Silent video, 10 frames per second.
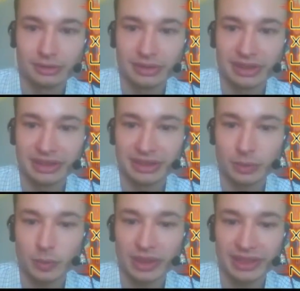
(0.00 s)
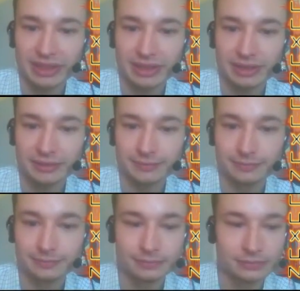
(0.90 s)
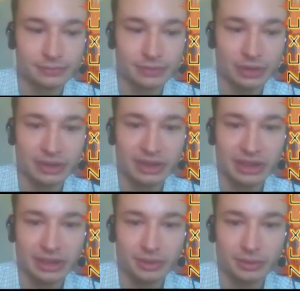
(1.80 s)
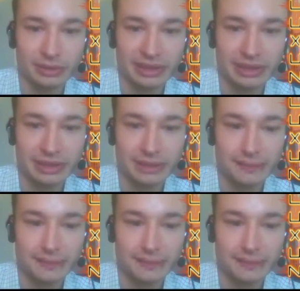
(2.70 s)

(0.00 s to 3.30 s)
get this one. Anti-air turret.